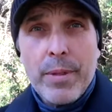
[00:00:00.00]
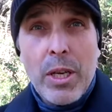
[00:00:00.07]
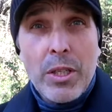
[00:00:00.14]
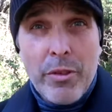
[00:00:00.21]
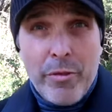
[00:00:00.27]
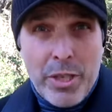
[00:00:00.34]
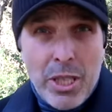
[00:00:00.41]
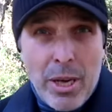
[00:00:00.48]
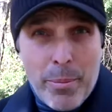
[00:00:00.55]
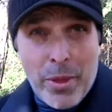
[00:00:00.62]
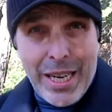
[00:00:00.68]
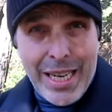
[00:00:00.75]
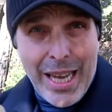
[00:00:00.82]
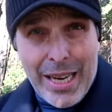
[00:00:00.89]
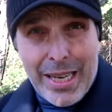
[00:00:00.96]
So for example, the
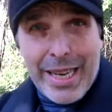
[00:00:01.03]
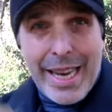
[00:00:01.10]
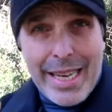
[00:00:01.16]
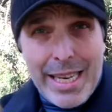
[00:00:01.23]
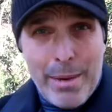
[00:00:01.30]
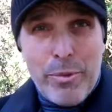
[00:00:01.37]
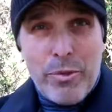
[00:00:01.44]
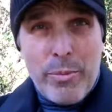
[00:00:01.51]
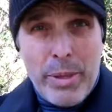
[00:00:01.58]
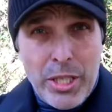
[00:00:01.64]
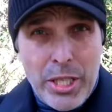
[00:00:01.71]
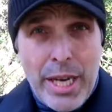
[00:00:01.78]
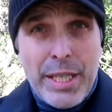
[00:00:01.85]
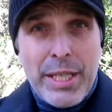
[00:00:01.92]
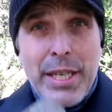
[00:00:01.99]
lung, it comes from the
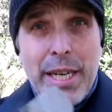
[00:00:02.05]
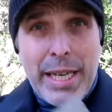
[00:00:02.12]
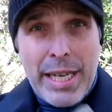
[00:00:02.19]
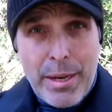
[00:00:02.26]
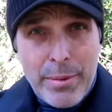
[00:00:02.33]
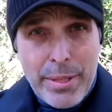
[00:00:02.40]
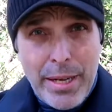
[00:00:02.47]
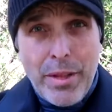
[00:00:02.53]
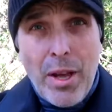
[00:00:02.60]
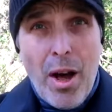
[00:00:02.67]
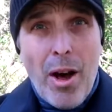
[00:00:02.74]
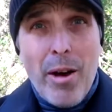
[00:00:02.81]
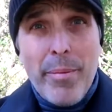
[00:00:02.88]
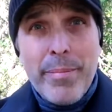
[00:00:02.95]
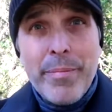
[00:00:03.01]
chest and it goes down the
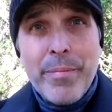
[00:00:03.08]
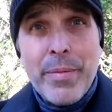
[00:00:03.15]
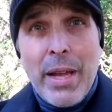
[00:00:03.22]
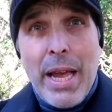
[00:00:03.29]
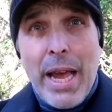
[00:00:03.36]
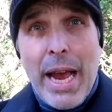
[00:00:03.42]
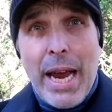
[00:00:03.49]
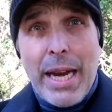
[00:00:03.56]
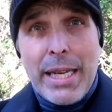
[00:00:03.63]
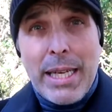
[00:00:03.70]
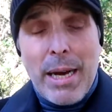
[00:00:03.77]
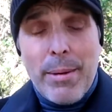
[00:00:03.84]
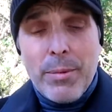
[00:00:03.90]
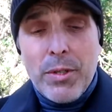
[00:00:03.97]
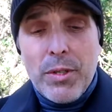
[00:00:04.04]
arm and
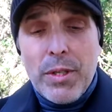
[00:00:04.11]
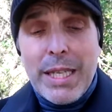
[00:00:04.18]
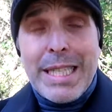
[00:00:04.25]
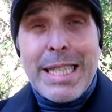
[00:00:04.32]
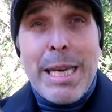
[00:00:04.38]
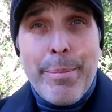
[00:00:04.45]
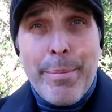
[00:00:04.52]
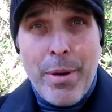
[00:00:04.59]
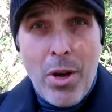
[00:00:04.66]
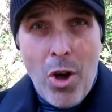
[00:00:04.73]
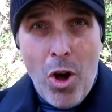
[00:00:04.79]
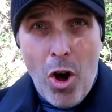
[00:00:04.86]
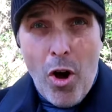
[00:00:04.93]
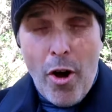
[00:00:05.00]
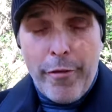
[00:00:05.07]
comes to the tip
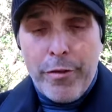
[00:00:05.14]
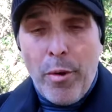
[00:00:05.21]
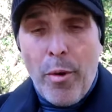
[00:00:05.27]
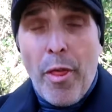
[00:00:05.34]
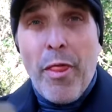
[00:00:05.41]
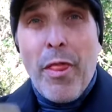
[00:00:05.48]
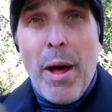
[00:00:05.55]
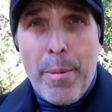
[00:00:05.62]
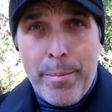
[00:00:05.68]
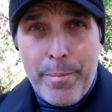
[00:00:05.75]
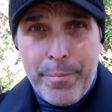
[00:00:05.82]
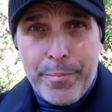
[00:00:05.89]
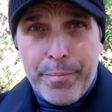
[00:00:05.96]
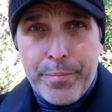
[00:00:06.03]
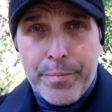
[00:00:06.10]
of your thumb,
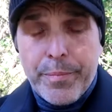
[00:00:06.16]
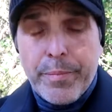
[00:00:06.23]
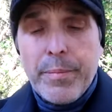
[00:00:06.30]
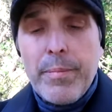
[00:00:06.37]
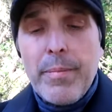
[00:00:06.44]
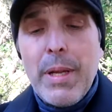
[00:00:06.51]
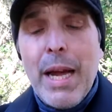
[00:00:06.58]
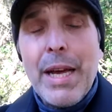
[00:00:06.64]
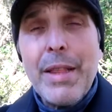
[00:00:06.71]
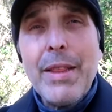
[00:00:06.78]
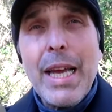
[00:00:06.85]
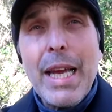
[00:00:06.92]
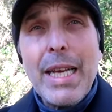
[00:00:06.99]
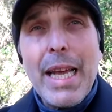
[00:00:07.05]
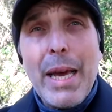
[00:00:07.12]
and
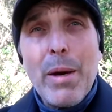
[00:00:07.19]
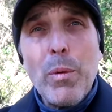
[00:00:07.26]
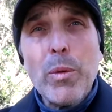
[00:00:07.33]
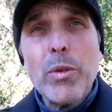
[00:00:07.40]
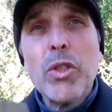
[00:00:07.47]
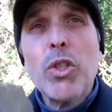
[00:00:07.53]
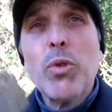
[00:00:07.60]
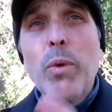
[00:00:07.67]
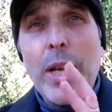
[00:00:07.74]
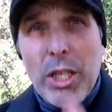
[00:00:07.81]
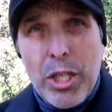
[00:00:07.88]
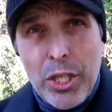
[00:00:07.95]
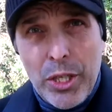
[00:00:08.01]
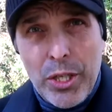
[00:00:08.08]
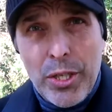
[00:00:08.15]
then it will
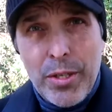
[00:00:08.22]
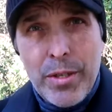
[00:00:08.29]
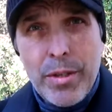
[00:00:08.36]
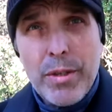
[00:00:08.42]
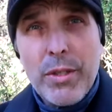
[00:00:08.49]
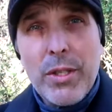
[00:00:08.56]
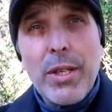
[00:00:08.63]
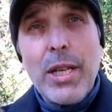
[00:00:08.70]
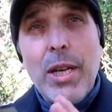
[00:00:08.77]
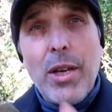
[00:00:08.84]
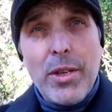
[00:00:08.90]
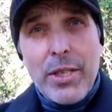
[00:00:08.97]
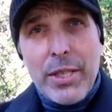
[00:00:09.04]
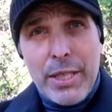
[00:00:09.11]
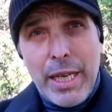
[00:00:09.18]
switch to the
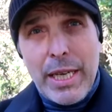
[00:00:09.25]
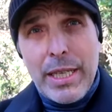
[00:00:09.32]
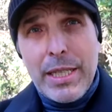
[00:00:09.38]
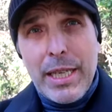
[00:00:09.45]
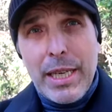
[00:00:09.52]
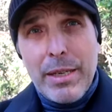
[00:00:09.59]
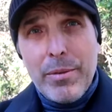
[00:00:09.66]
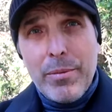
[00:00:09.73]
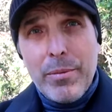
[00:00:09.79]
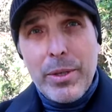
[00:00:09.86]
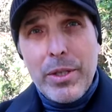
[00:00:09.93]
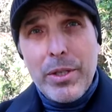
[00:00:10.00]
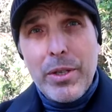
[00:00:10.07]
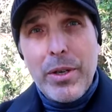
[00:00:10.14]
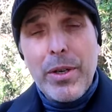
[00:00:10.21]
large intestine,
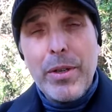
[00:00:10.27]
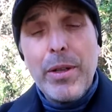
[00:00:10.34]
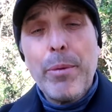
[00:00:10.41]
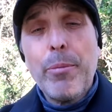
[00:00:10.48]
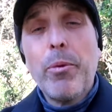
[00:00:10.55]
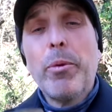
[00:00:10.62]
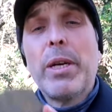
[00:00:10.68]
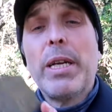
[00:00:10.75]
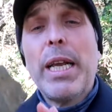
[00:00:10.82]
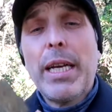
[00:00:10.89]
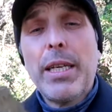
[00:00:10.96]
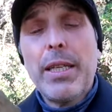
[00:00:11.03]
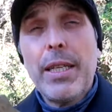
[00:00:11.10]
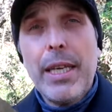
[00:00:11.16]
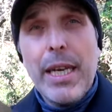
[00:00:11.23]
which then will
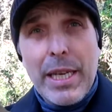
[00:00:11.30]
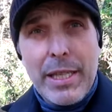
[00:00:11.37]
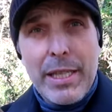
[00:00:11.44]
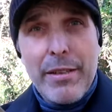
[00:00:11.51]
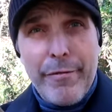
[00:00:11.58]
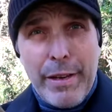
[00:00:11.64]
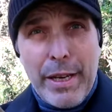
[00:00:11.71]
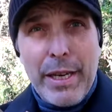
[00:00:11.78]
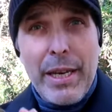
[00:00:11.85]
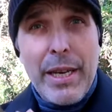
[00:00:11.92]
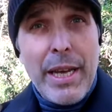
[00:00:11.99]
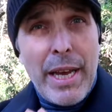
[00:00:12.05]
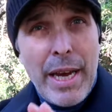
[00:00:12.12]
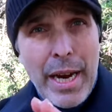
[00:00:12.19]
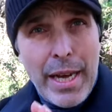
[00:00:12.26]
connect to the next finger
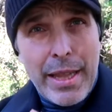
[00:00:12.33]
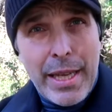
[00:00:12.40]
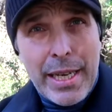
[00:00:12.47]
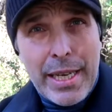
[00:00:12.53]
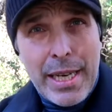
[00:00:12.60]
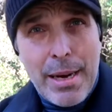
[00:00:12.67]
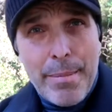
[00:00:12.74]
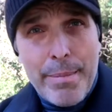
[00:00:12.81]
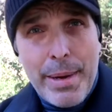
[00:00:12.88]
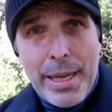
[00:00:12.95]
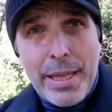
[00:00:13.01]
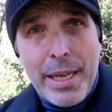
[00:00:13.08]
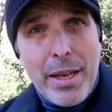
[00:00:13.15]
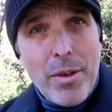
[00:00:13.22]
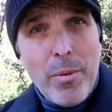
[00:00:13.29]
and then come back
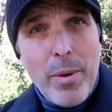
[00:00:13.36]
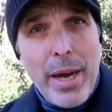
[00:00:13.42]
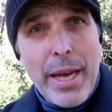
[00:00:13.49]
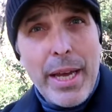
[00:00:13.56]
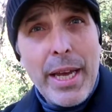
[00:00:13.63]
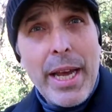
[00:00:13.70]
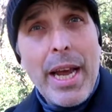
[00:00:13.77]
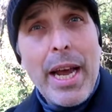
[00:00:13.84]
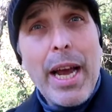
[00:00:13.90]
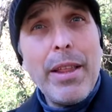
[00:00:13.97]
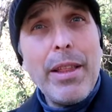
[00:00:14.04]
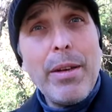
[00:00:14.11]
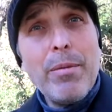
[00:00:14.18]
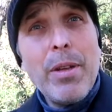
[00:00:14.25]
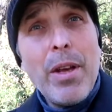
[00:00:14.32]
the other way, and
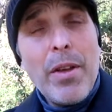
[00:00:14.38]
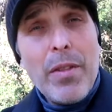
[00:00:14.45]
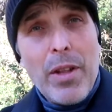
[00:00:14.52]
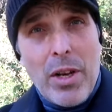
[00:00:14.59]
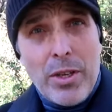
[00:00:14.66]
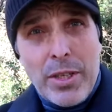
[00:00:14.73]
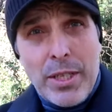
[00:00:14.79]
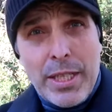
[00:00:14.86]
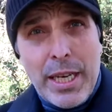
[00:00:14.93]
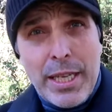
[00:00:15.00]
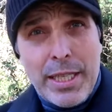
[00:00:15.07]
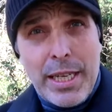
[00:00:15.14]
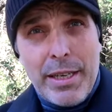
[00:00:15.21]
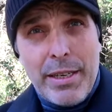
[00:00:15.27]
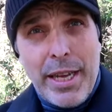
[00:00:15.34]
then the large
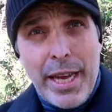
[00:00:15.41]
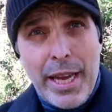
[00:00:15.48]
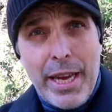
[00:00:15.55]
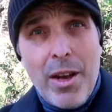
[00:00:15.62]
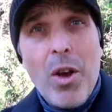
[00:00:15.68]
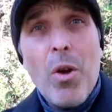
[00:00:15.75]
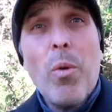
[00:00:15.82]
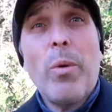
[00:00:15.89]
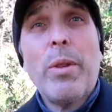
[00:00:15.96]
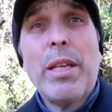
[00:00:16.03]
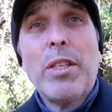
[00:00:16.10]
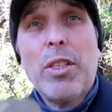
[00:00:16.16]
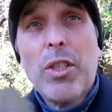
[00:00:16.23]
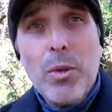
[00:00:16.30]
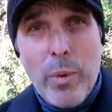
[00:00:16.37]
intestine here will then
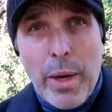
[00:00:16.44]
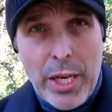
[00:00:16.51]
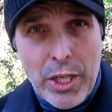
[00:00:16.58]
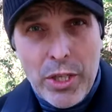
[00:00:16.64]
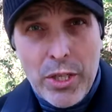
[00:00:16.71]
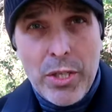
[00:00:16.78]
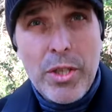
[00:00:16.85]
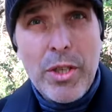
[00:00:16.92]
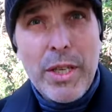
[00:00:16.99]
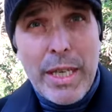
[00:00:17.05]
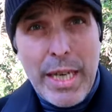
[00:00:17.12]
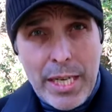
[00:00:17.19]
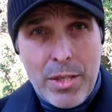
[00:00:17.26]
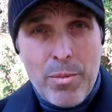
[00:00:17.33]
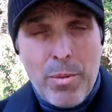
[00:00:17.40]
switch to the
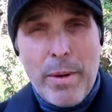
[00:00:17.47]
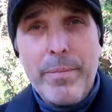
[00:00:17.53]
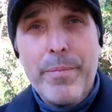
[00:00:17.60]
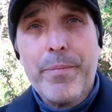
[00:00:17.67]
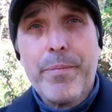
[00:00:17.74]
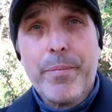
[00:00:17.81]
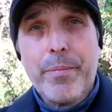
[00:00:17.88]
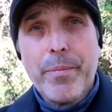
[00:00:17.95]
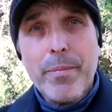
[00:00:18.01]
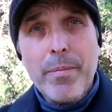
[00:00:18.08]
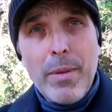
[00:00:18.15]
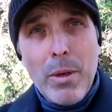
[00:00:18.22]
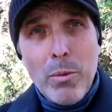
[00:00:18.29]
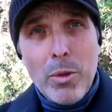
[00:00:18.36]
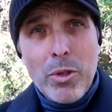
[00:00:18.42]
next one,
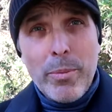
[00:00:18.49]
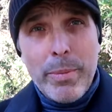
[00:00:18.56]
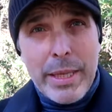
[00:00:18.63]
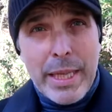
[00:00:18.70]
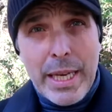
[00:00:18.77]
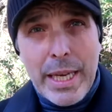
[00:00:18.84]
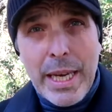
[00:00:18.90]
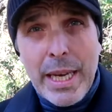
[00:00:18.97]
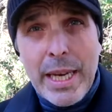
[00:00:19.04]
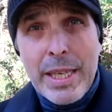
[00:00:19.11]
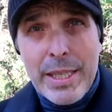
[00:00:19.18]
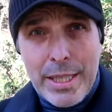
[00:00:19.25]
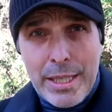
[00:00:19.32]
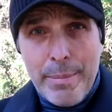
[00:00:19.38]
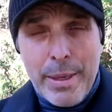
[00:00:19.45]
which will be the
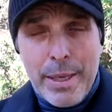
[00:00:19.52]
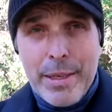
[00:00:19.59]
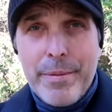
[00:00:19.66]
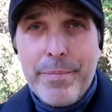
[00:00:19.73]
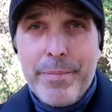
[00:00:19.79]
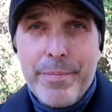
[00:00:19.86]
stomach.